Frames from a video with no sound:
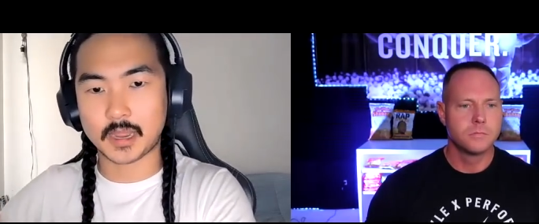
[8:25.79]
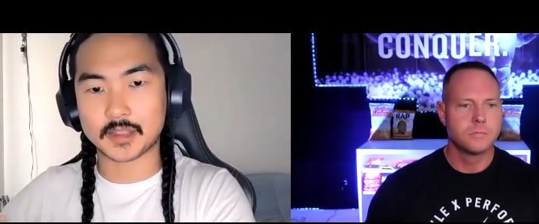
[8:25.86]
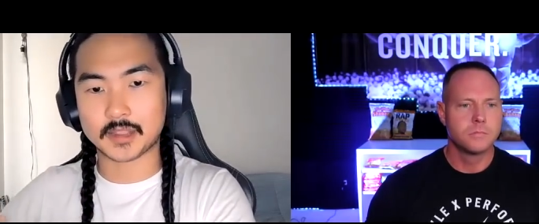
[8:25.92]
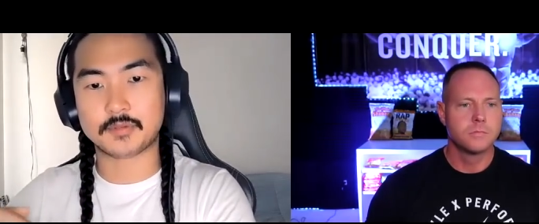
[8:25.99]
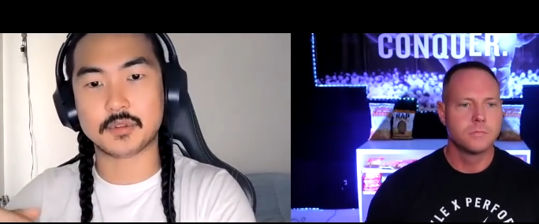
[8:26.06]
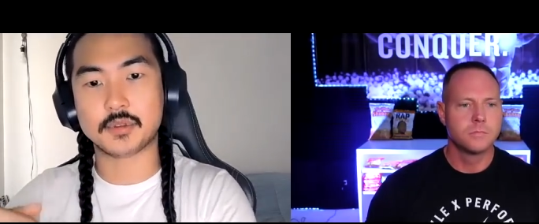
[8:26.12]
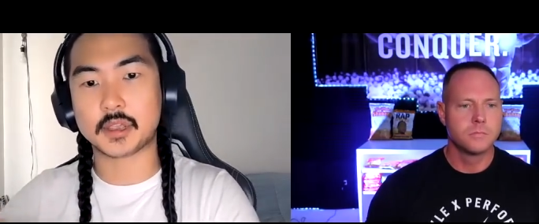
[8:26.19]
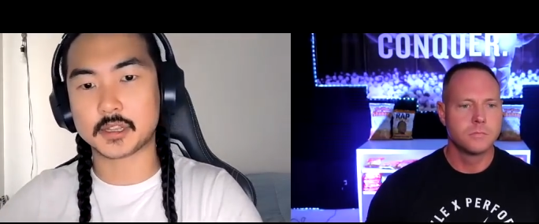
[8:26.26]
Speaker 1: and
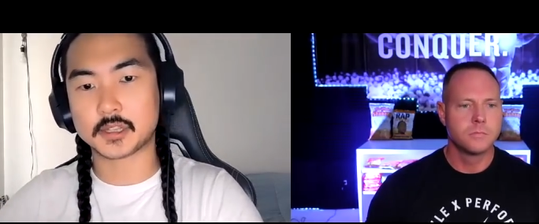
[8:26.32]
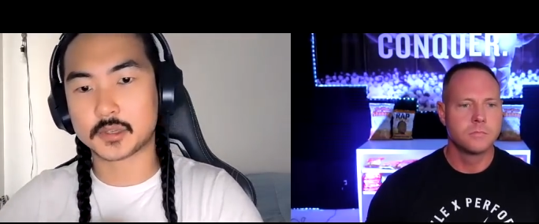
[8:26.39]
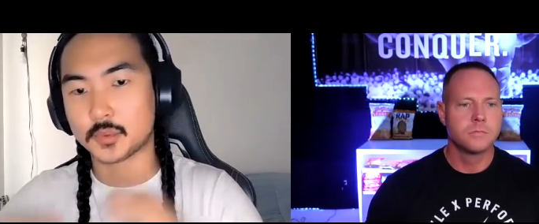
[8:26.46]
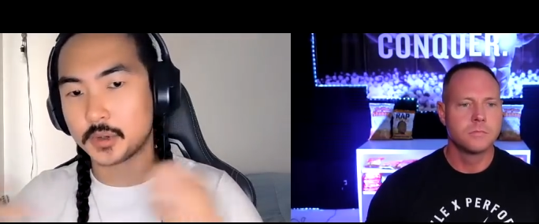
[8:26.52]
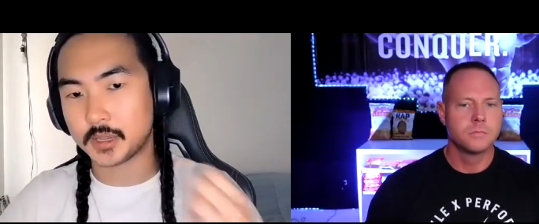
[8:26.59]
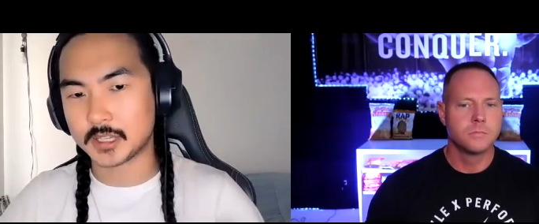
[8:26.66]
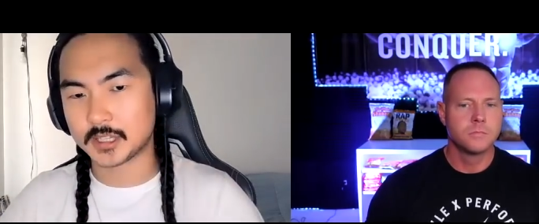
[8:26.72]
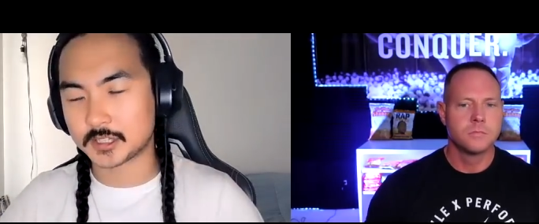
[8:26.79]
if you get
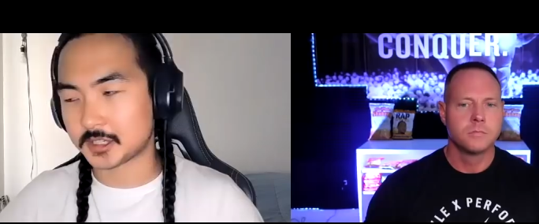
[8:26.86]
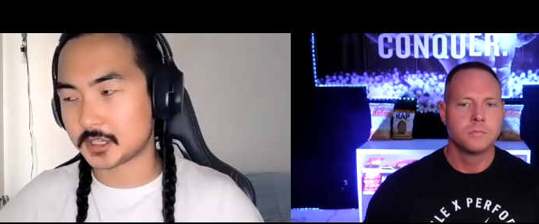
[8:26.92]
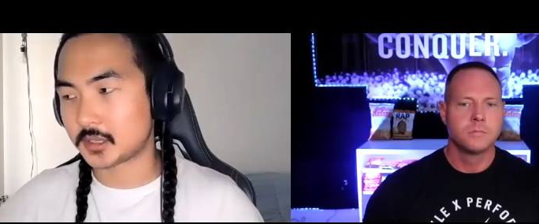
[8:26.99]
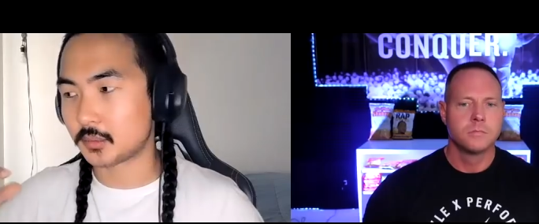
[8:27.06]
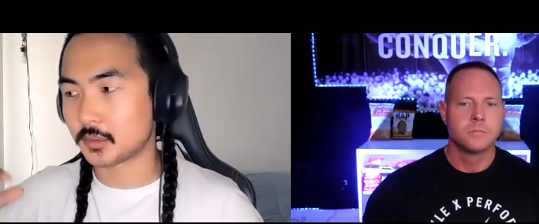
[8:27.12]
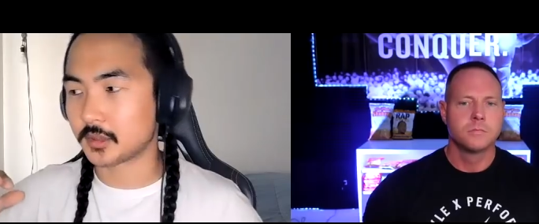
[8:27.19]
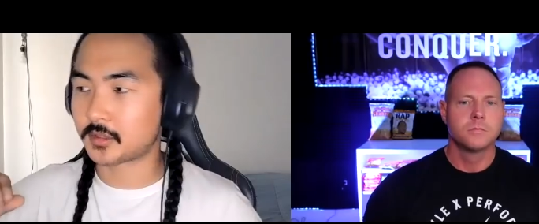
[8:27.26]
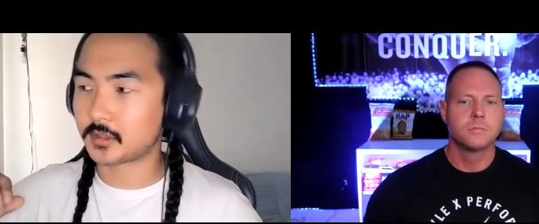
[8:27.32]
into an
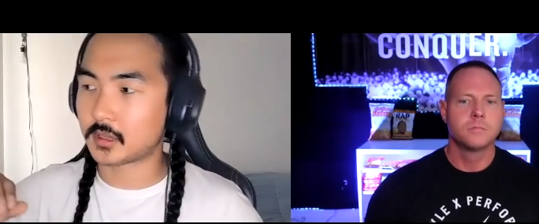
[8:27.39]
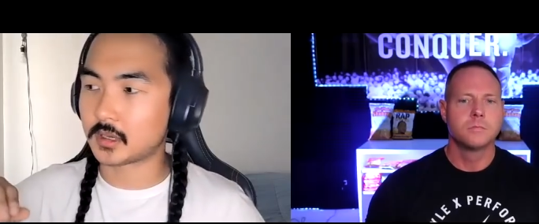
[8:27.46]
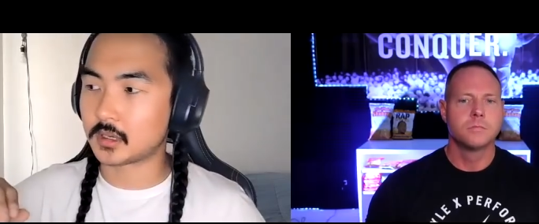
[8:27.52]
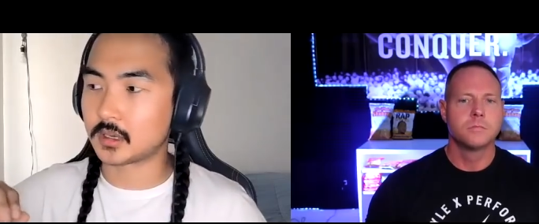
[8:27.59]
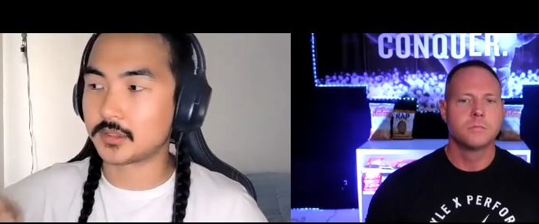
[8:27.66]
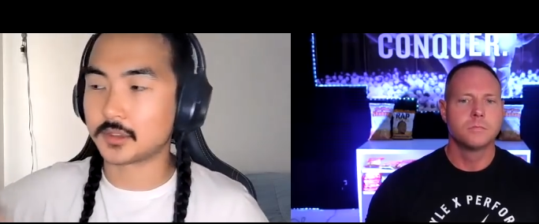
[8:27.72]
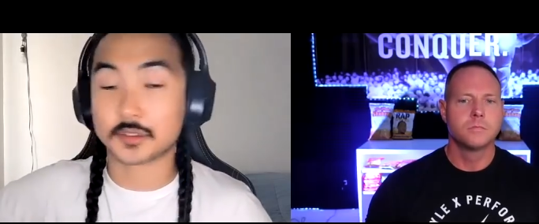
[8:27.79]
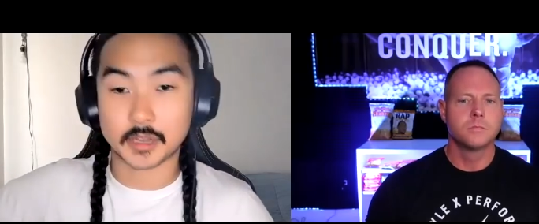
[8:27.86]
incident with uh,
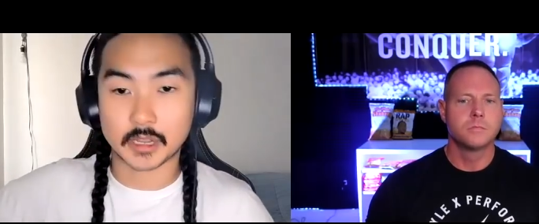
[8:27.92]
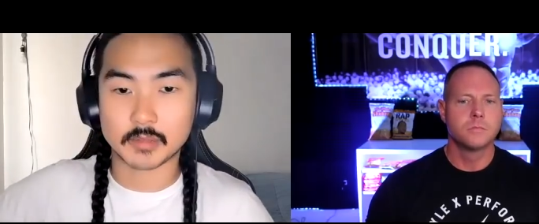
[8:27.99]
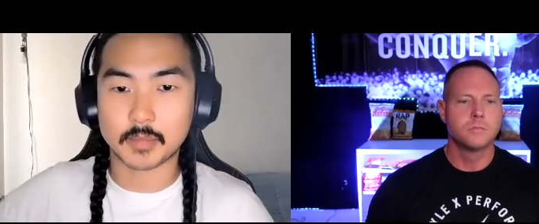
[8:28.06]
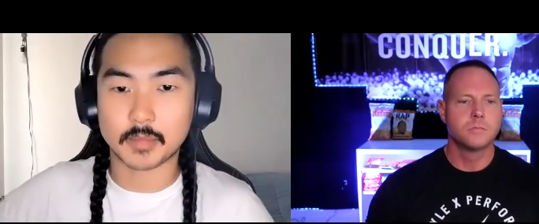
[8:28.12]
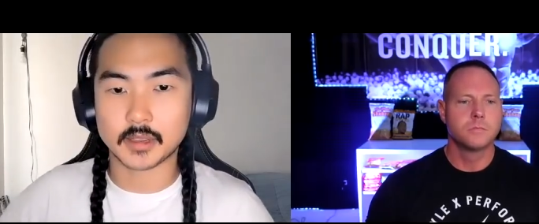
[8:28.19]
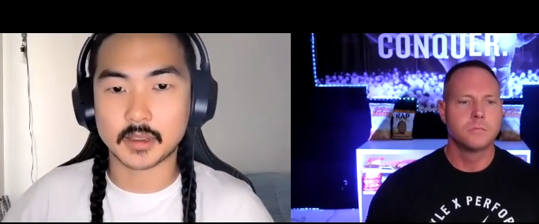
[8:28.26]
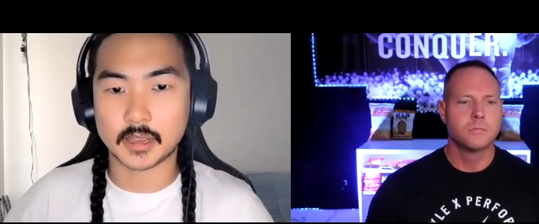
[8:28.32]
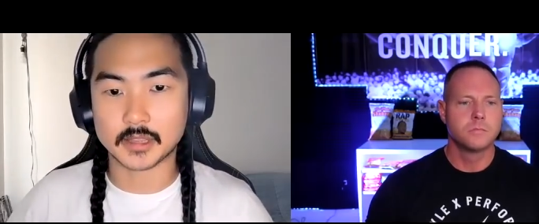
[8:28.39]
another
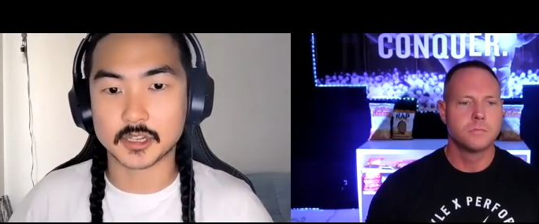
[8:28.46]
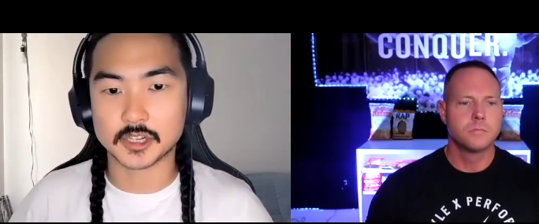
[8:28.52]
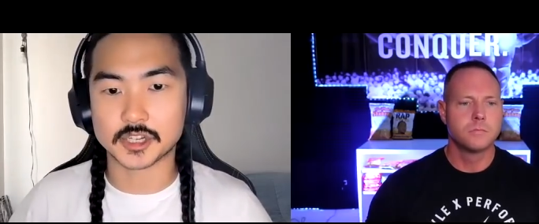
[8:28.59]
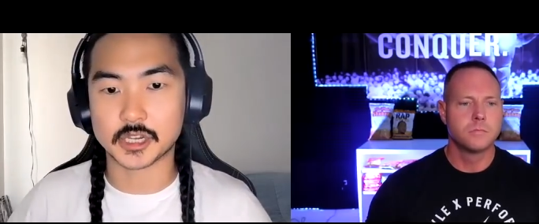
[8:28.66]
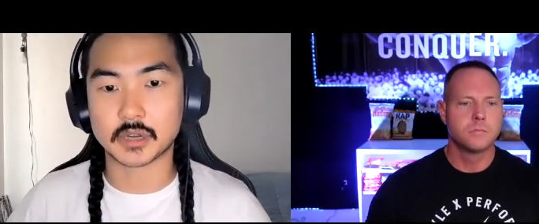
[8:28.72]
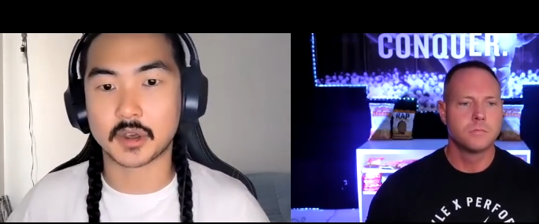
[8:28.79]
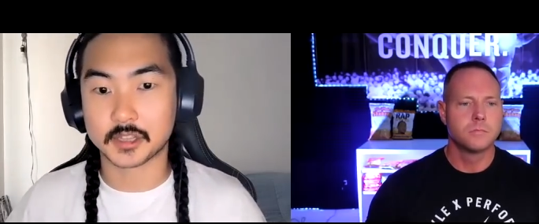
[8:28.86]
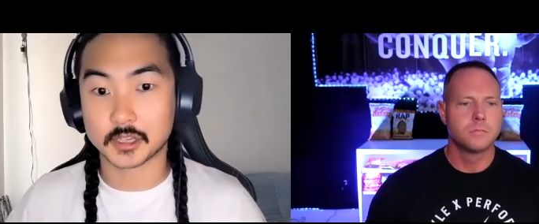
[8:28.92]
inmate in the
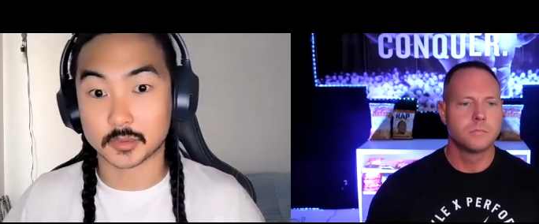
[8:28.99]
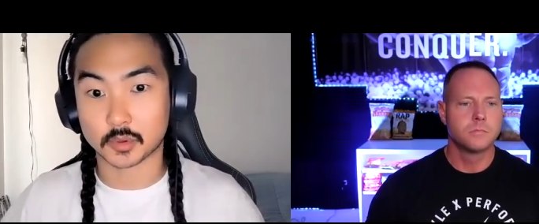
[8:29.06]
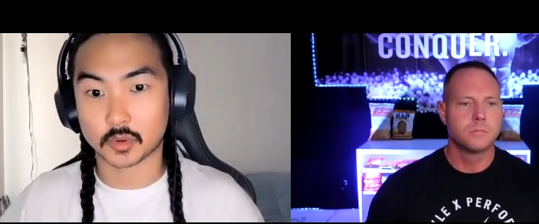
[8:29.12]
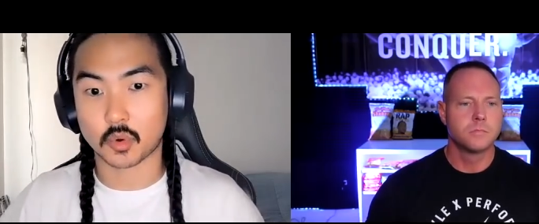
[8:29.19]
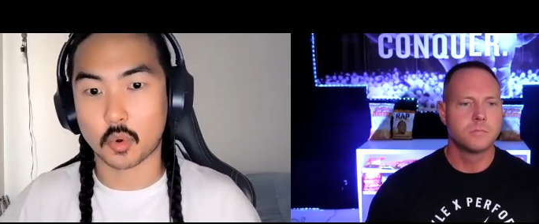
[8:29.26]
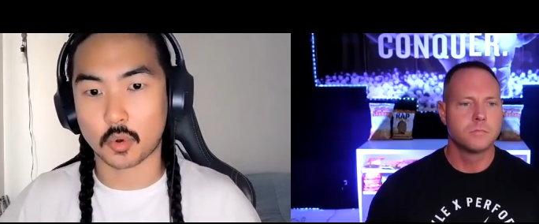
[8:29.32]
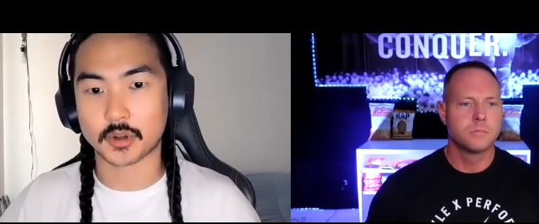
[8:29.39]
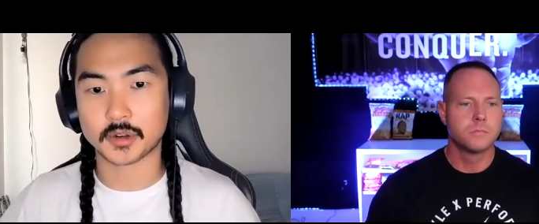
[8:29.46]
jail and it's
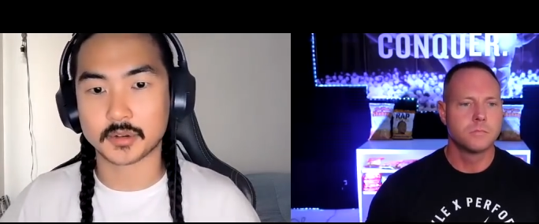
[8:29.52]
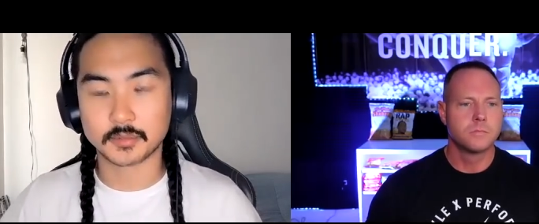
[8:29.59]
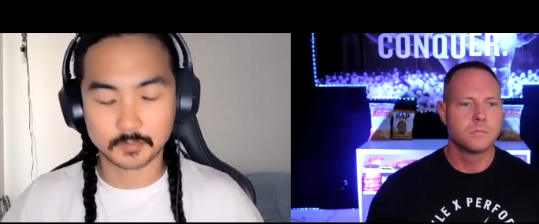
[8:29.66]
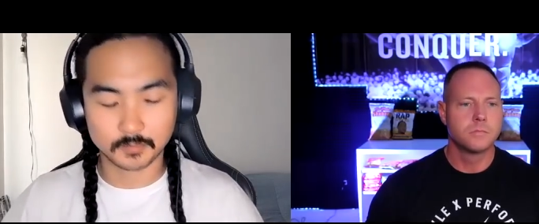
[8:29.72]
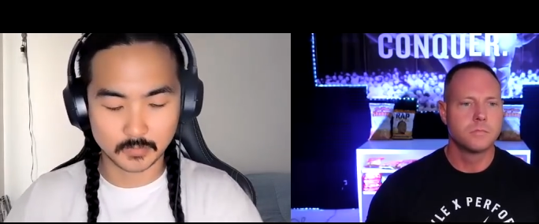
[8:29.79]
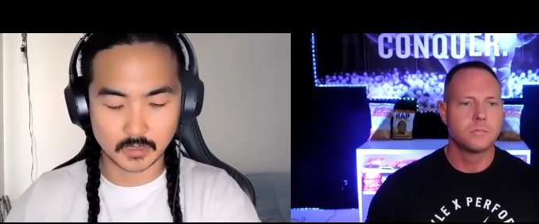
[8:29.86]
recorded,